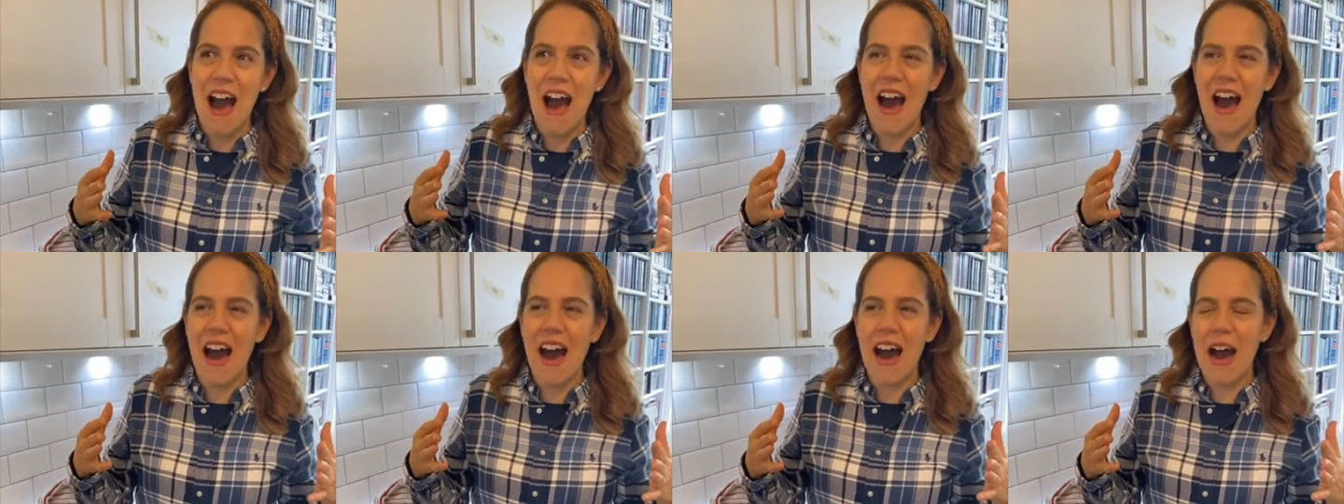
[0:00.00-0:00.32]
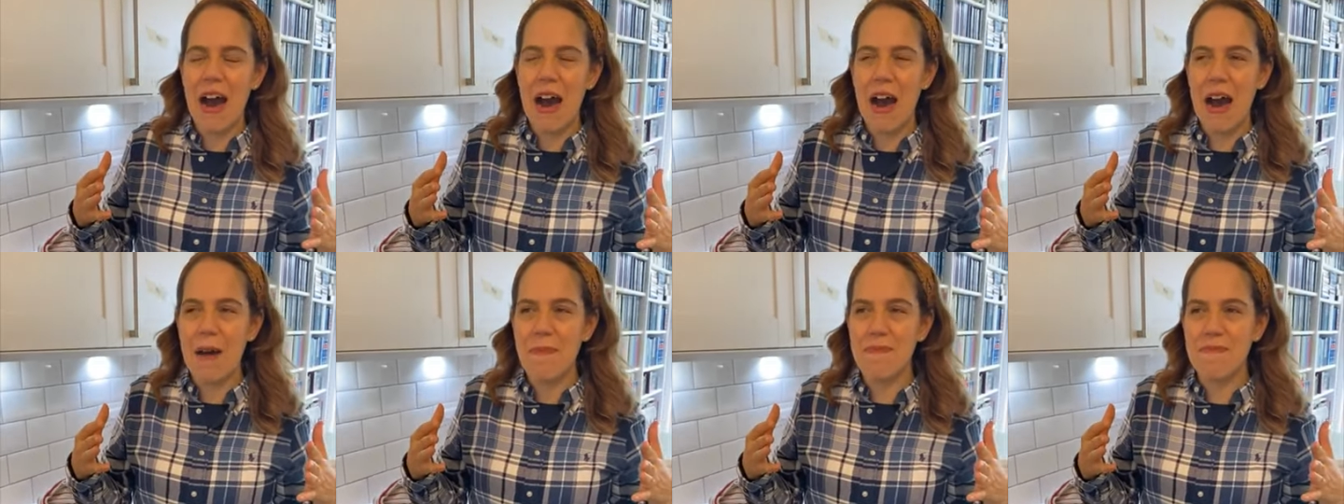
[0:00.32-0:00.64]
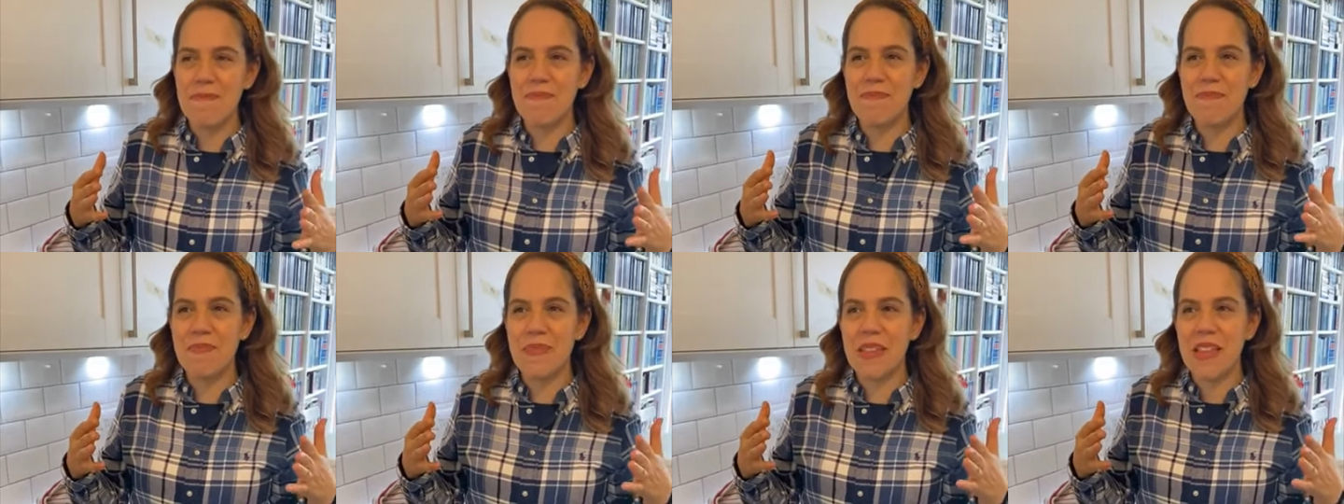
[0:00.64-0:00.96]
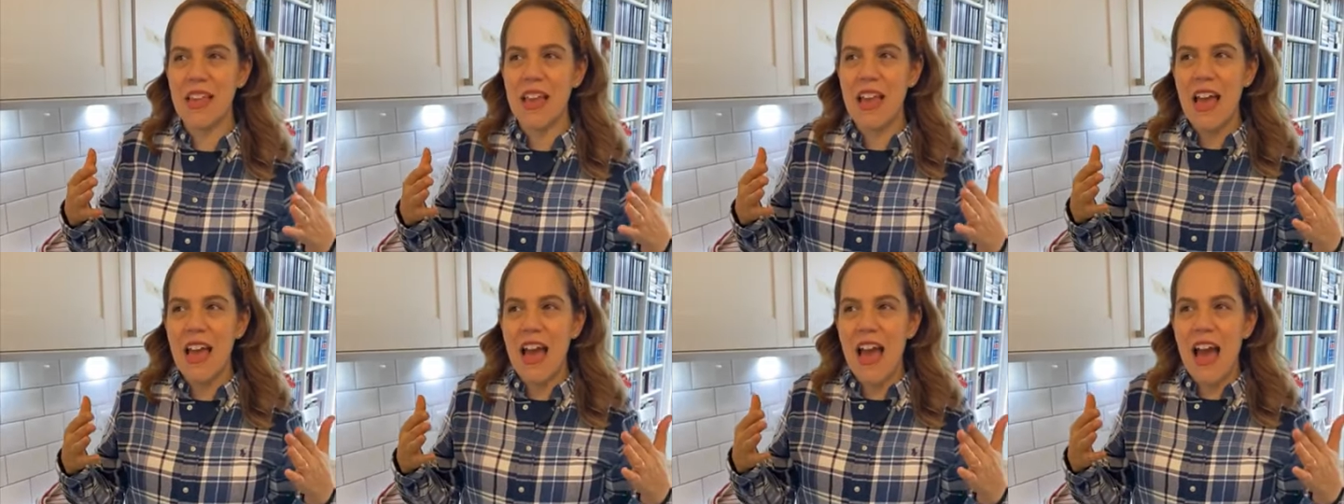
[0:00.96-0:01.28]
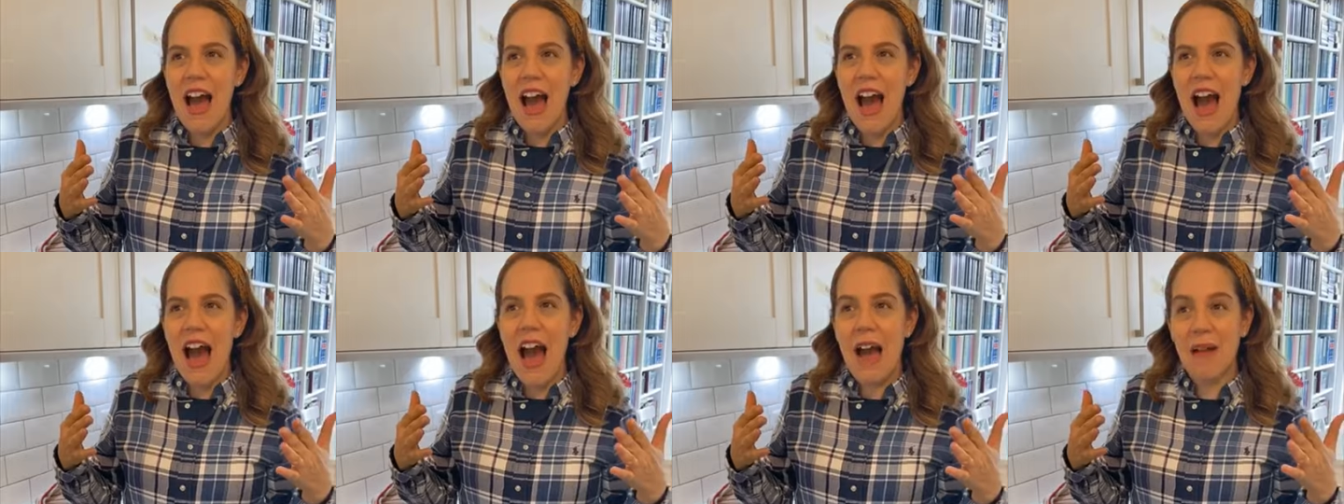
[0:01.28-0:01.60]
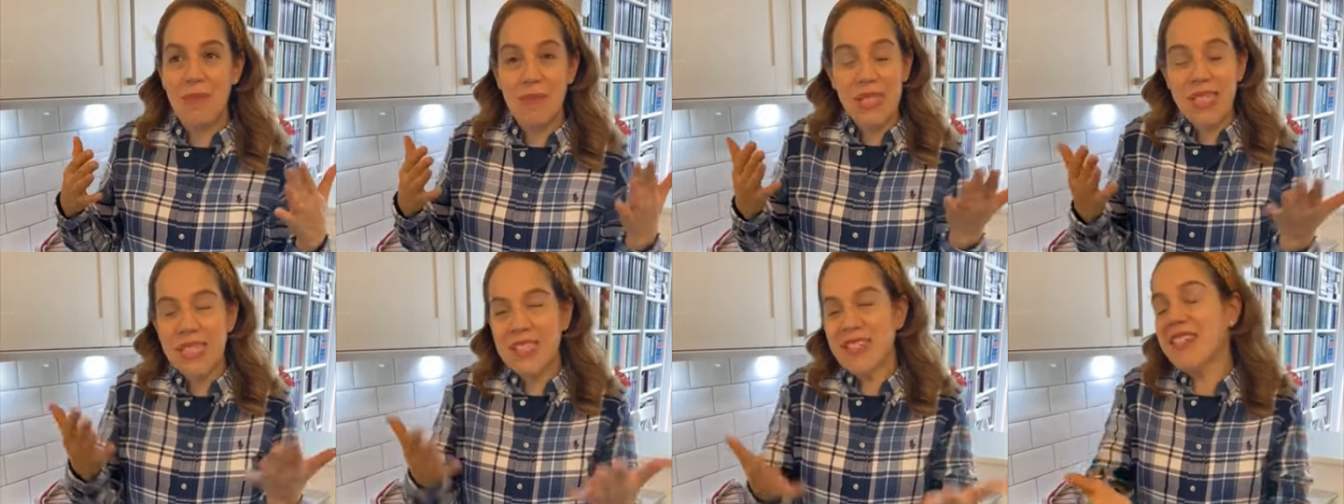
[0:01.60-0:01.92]
Um,
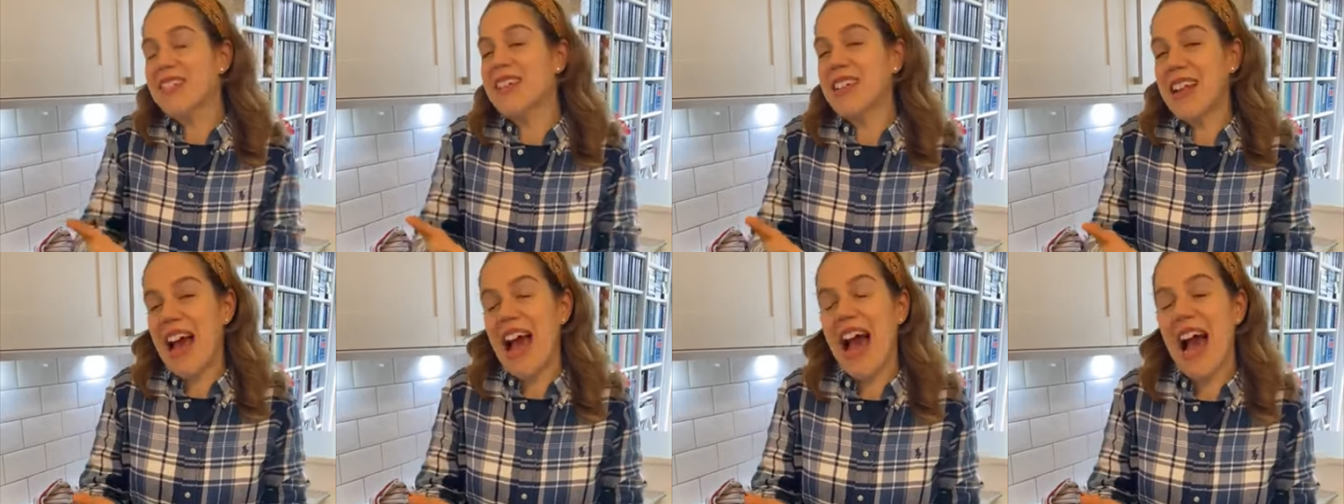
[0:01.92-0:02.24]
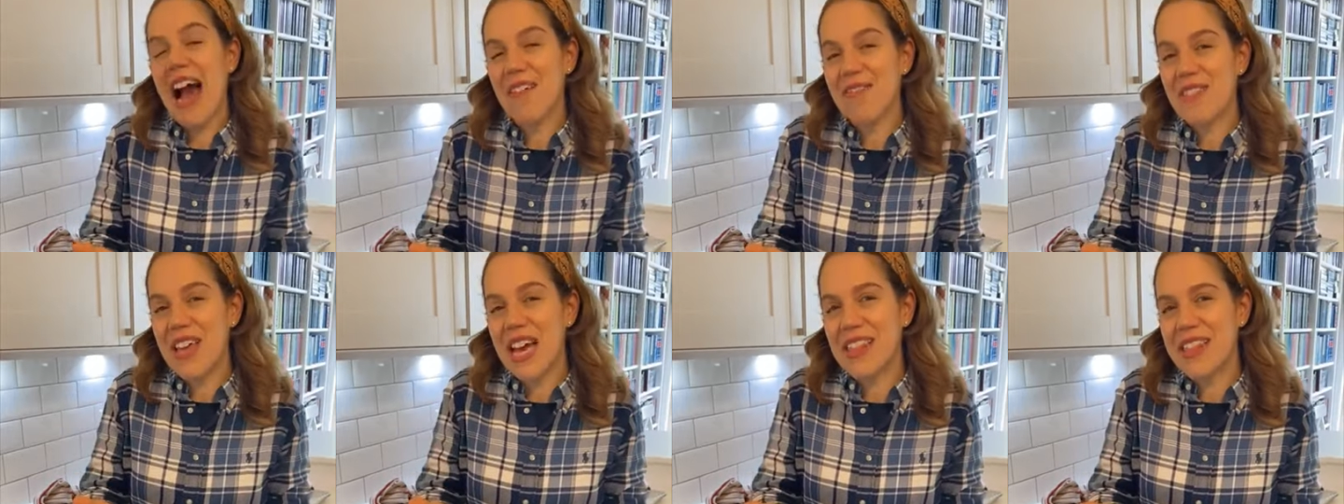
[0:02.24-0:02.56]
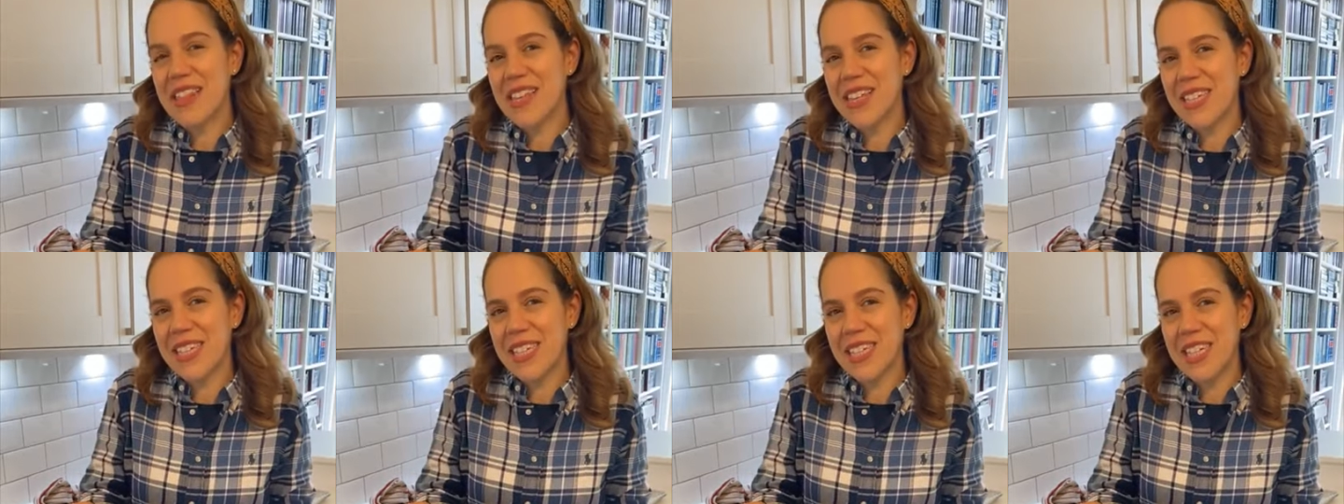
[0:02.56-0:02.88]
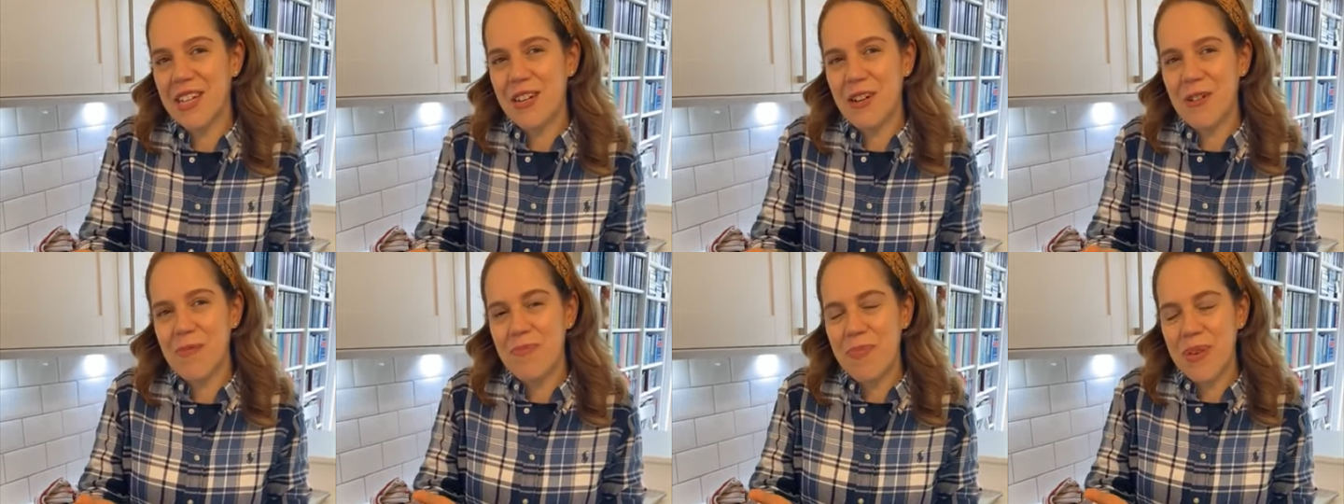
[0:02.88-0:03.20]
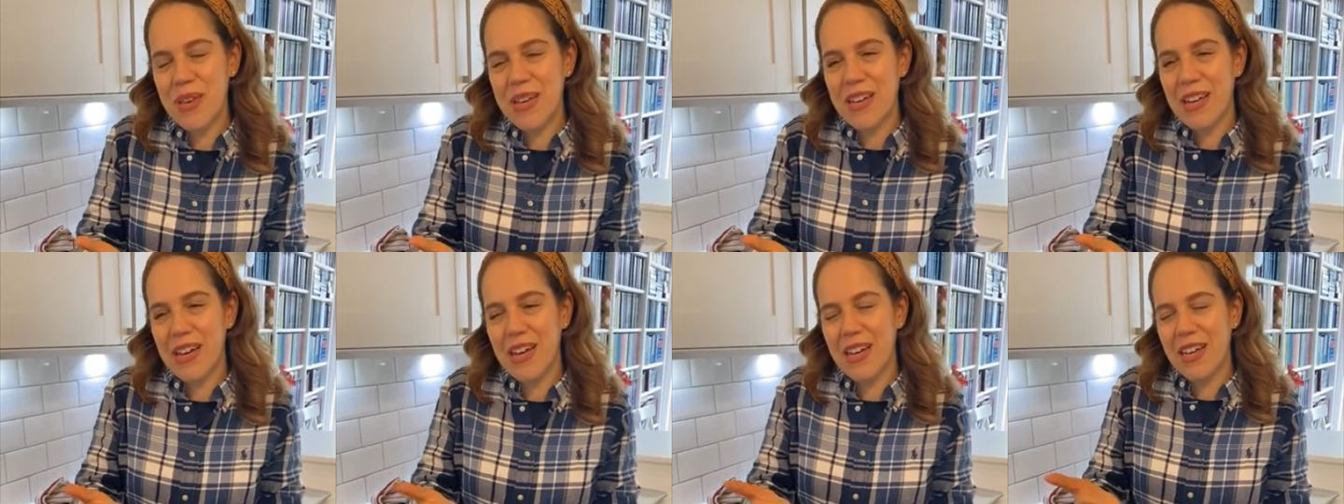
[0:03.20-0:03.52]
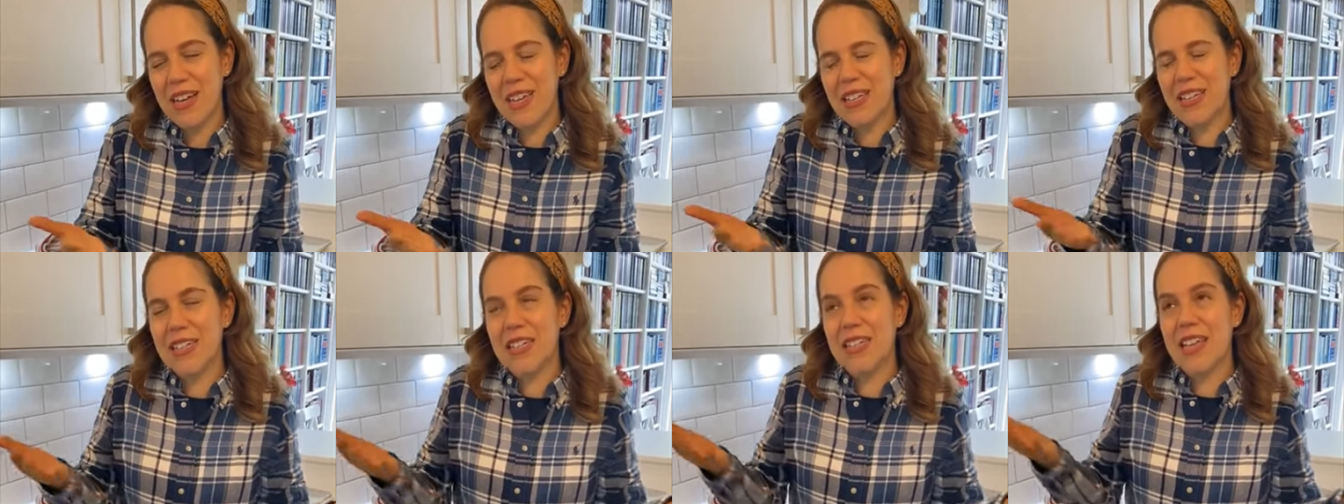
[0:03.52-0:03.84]
I'm still going to have that this year
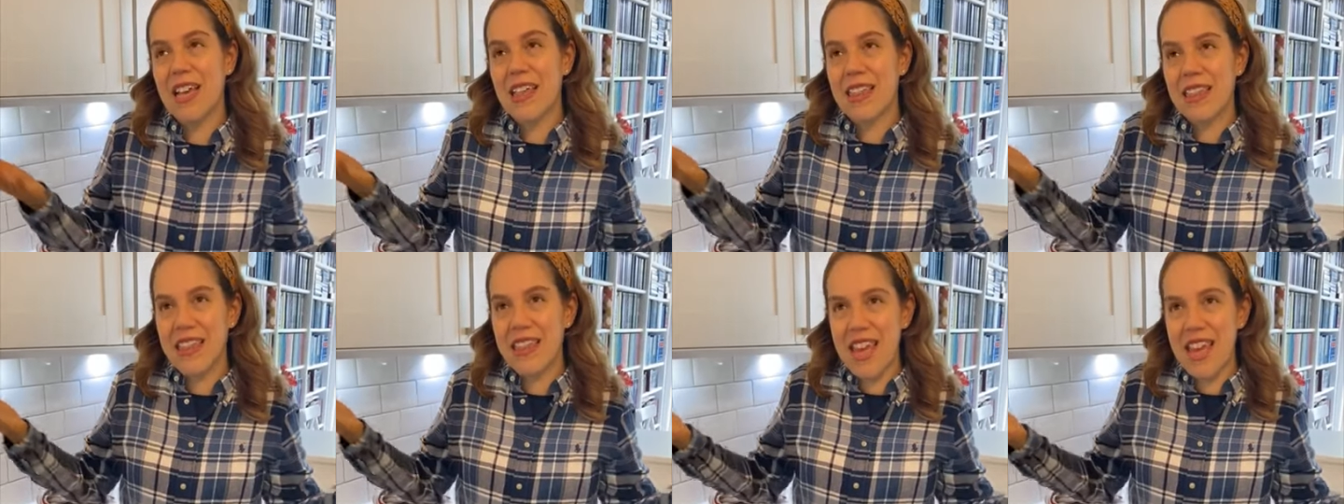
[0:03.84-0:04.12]
because